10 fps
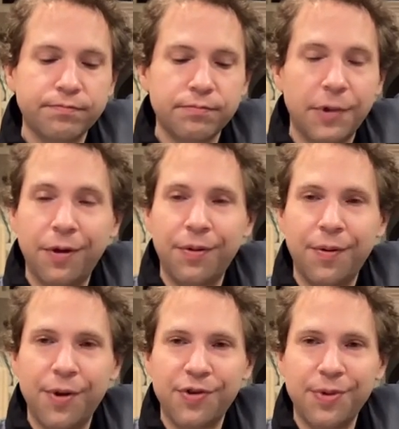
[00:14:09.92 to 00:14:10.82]
yeah, it
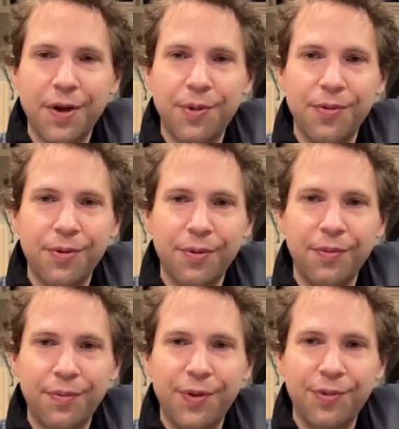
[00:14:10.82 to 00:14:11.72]
makes me happy when,
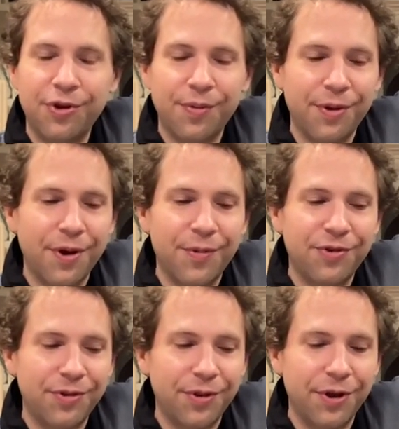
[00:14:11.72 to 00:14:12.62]
when, people tell me how
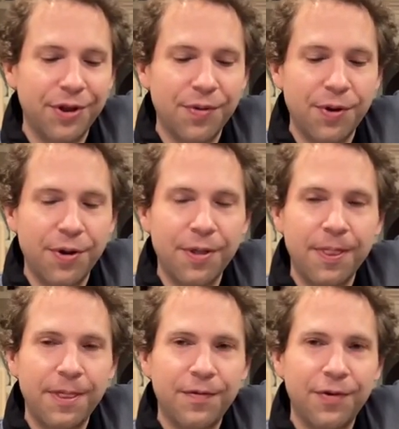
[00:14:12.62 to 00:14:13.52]
much they like that one.
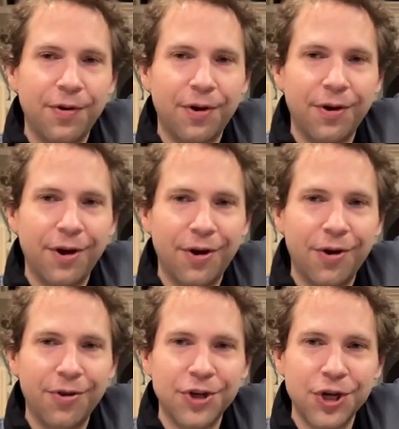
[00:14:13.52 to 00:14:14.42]
For uh, yeah,
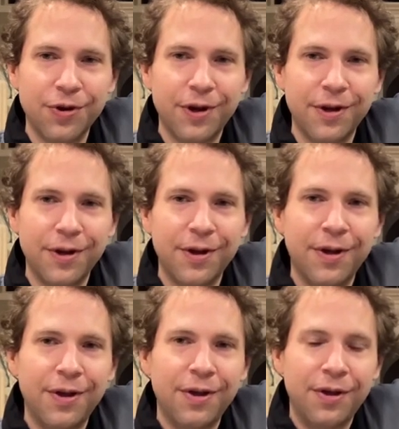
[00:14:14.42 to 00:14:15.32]
Call the Cherokee,
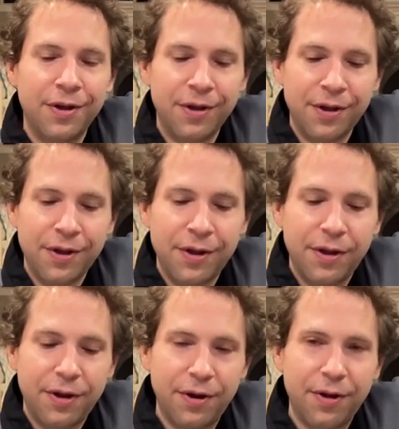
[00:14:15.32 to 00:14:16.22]

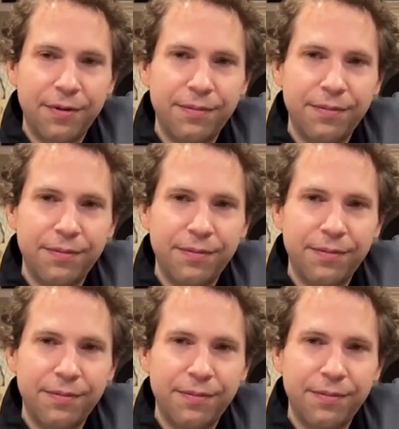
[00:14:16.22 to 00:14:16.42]
and uh,